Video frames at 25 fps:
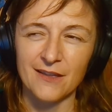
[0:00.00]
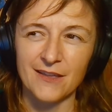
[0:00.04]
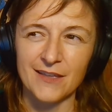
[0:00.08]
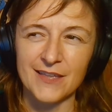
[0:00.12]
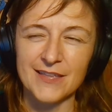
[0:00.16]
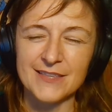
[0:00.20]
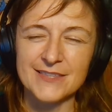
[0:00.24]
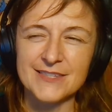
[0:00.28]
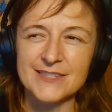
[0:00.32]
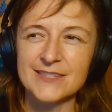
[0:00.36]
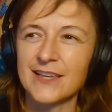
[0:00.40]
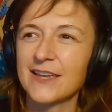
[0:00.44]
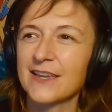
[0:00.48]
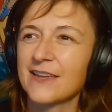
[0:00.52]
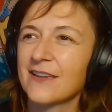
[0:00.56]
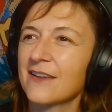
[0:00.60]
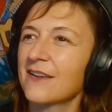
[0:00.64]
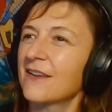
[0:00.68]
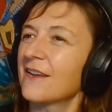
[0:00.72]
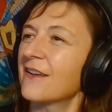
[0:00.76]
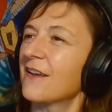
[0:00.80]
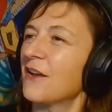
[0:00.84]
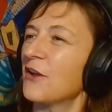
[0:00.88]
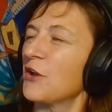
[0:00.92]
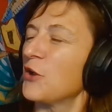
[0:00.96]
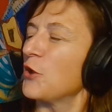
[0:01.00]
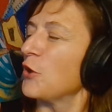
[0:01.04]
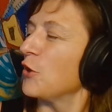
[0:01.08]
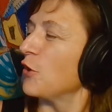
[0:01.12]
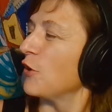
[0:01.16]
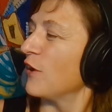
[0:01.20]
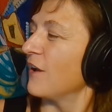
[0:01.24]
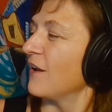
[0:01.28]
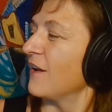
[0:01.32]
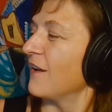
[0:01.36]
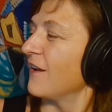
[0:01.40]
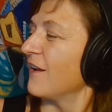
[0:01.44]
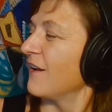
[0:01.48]
it's like
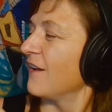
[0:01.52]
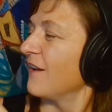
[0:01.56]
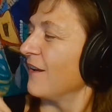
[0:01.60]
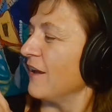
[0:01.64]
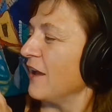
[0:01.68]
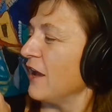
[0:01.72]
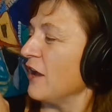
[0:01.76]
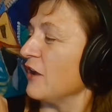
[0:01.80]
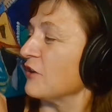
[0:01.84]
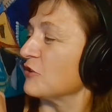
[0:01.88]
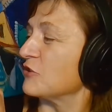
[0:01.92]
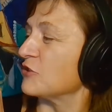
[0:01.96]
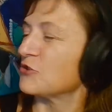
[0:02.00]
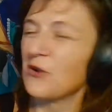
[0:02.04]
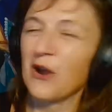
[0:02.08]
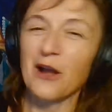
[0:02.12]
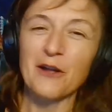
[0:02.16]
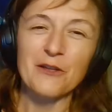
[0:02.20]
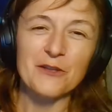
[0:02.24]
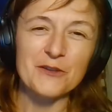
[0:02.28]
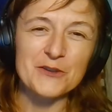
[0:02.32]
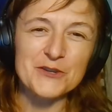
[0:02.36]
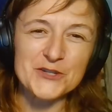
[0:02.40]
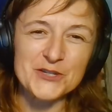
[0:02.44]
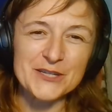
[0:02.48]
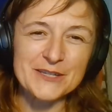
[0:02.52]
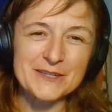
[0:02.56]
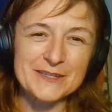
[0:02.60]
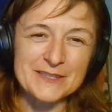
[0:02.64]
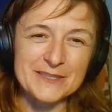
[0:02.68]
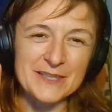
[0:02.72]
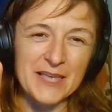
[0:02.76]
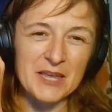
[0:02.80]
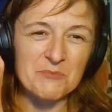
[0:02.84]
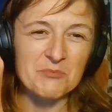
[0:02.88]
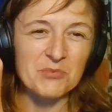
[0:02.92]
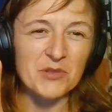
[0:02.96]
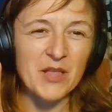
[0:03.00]
astrology is
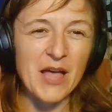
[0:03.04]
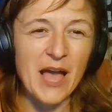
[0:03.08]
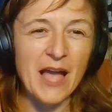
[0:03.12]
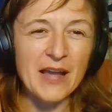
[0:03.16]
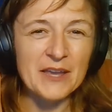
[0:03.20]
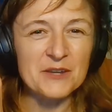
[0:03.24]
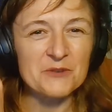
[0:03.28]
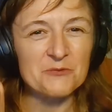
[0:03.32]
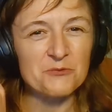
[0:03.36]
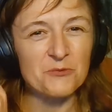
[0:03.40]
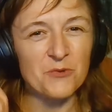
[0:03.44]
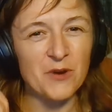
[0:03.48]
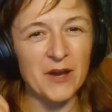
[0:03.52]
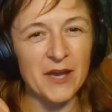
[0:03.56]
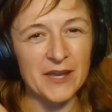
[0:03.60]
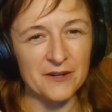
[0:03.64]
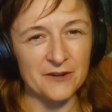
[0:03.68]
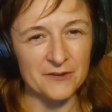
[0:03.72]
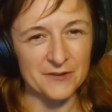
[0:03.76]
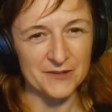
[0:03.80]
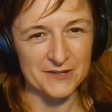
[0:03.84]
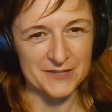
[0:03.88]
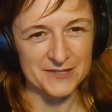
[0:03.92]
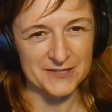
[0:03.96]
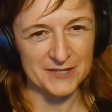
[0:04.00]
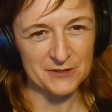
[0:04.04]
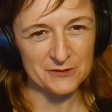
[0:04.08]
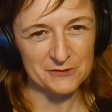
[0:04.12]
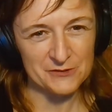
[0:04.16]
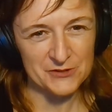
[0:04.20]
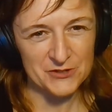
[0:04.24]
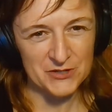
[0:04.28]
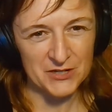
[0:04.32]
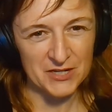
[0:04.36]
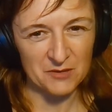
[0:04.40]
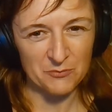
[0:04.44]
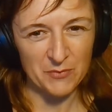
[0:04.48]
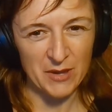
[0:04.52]
like black and white on a single
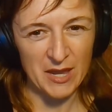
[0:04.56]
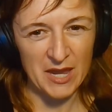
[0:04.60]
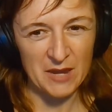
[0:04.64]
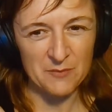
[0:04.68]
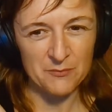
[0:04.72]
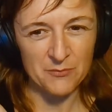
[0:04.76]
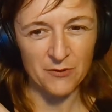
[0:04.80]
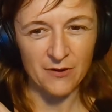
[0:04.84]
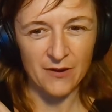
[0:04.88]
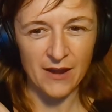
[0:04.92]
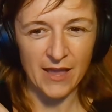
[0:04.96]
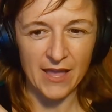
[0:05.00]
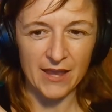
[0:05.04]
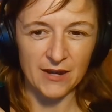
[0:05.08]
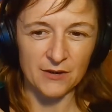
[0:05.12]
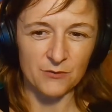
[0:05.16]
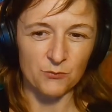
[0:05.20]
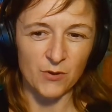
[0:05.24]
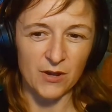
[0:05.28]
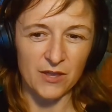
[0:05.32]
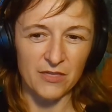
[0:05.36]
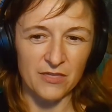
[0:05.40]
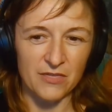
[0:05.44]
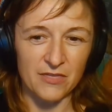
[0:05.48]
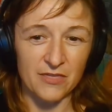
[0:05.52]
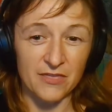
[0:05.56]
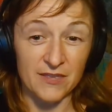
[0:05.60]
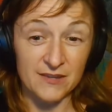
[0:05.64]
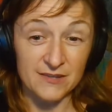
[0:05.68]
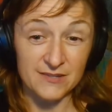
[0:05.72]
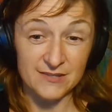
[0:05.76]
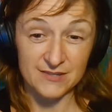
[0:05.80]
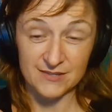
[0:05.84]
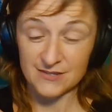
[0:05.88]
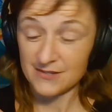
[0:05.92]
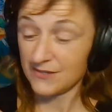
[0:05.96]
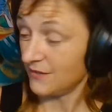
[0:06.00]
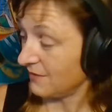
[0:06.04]
sheet of paper, and what
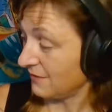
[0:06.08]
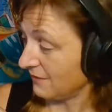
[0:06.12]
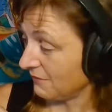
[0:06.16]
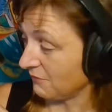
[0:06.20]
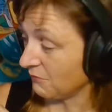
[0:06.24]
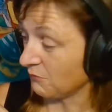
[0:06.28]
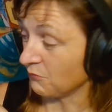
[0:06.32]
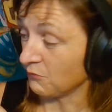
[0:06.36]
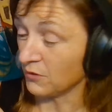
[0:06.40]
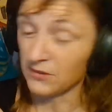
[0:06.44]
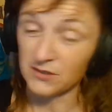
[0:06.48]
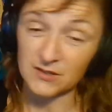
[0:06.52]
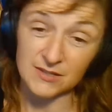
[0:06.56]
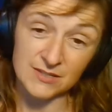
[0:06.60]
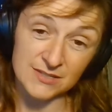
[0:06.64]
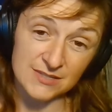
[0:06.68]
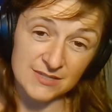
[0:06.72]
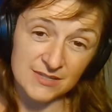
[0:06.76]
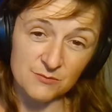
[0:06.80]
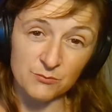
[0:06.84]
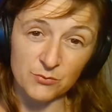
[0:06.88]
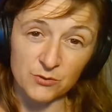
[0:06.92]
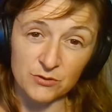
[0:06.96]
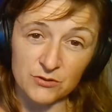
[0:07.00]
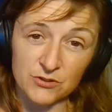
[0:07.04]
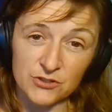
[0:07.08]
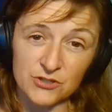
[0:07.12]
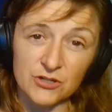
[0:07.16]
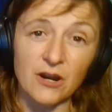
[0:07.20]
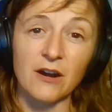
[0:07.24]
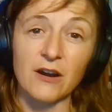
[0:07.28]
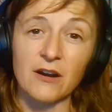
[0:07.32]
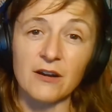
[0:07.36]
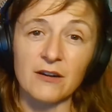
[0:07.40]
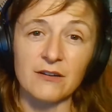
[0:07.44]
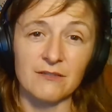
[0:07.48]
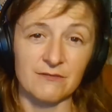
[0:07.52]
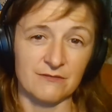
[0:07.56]
this really simple
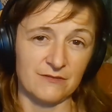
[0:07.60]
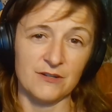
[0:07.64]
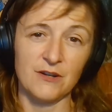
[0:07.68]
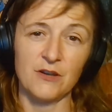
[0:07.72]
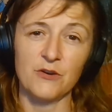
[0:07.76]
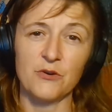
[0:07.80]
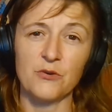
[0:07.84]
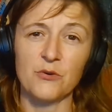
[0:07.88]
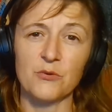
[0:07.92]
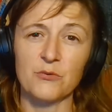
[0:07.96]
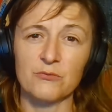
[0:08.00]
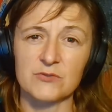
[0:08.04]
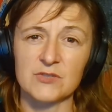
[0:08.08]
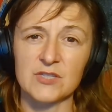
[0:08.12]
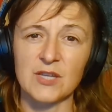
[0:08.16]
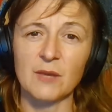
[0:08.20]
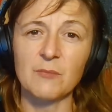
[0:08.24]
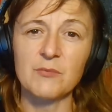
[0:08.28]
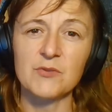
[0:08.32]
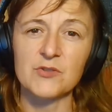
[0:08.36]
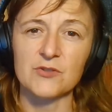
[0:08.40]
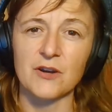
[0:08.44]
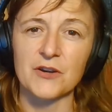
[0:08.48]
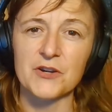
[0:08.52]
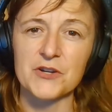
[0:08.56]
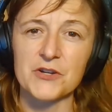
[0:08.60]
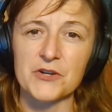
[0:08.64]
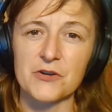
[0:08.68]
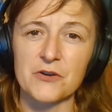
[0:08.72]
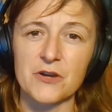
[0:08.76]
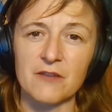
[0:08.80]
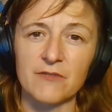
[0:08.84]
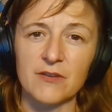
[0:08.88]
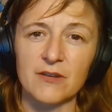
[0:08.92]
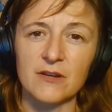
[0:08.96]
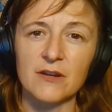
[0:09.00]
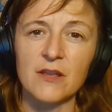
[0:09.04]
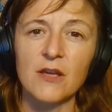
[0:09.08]
chart, no substructure
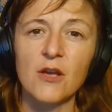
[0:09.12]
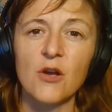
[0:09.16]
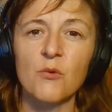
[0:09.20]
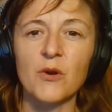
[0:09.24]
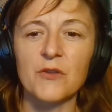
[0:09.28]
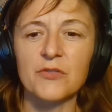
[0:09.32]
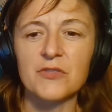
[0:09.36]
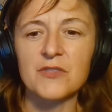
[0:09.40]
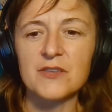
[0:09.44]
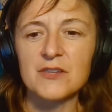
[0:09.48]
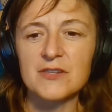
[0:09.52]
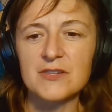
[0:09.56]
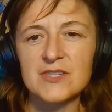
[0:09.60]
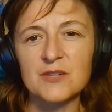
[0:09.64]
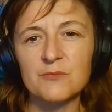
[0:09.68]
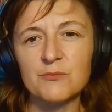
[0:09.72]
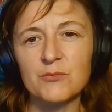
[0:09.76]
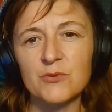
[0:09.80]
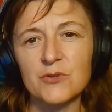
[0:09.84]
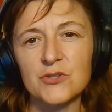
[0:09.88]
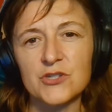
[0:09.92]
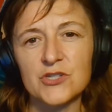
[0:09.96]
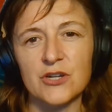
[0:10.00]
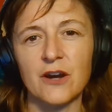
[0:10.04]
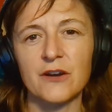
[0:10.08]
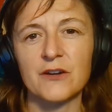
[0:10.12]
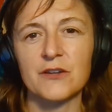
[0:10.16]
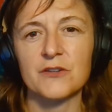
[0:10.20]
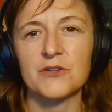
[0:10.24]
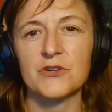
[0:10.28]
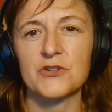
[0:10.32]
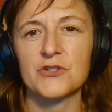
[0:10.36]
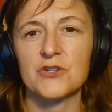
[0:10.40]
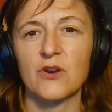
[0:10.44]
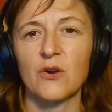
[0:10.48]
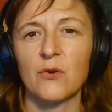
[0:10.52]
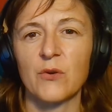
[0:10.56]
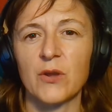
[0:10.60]
even, what this simple chart is
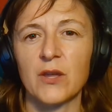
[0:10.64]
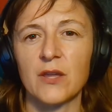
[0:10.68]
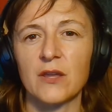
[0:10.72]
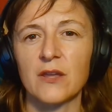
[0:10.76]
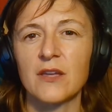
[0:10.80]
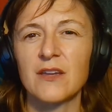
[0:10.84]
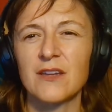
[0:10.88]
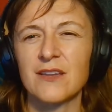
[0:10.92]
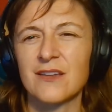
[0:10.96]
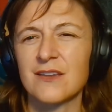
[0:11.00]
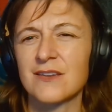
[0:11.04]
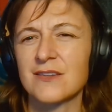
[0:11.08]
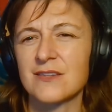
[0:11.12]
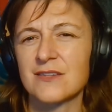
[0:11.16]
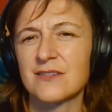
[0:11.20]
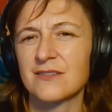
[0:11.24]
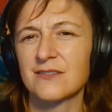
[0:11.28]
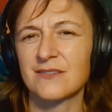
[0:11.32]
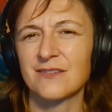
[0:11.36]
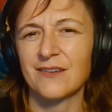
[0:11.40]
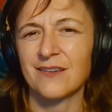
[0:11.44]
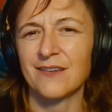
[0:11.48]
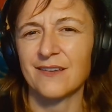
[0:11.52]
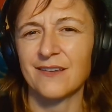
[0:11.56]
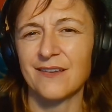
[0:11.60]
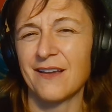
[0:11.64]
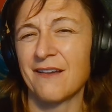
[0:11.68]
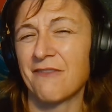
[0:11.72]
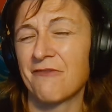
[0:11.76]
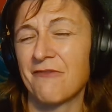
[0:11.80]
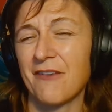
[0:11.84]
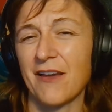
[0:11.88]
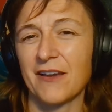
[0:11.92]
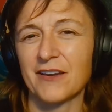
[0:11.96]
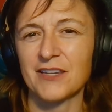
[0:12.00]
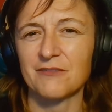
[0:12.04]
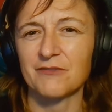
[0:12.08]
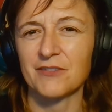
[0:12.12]
showing is
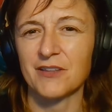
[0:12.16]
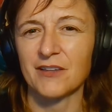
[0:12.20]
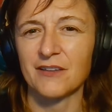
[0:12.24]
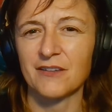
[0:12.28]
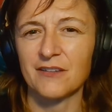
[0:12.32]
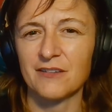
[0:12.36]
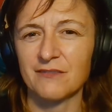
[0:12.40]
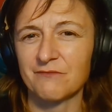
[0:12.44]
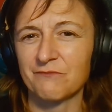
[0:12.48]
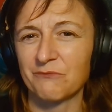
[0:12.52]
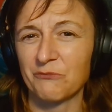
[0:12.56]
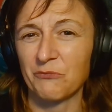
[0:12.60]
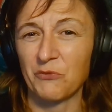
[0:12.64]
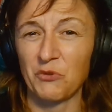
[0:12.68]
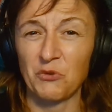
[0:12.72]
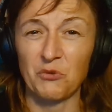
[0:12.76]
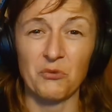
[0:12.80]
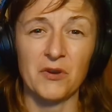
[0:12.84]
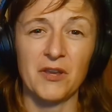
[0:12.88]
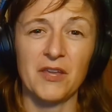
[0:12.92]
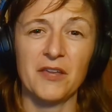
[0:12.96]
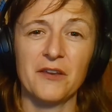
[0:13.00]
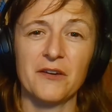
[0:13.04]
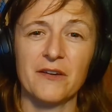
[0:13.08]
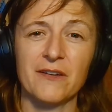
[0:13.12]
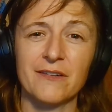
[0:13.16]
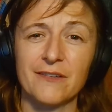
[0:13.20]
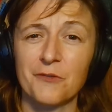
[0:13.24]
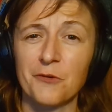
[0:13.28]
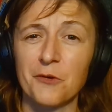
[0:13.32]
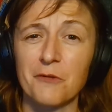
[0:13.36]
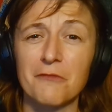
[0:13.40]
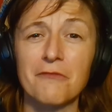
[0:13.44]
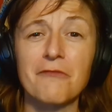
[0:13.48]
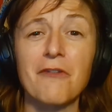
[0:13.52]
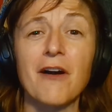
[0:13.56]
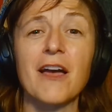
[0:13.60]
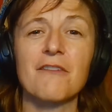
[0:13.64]
effectively 3 or
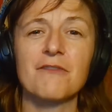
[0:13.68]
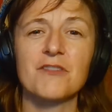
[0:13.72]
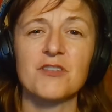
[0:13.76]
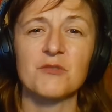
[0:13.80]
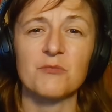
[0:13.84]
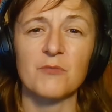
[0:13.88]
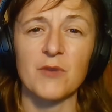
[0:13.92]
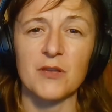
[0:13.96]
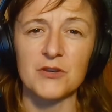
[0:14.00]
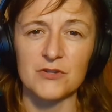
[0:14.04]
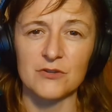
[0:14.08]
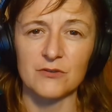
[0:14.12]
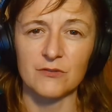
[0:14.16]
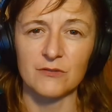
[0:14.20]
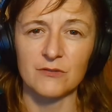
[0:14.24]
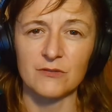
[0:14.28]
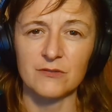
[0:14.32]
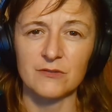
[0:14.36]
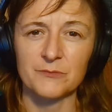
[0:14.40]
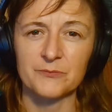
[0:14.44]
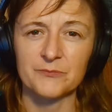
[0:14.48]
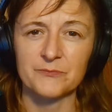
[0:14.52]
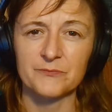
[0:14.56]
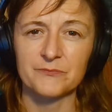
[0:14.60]
5 dimensional.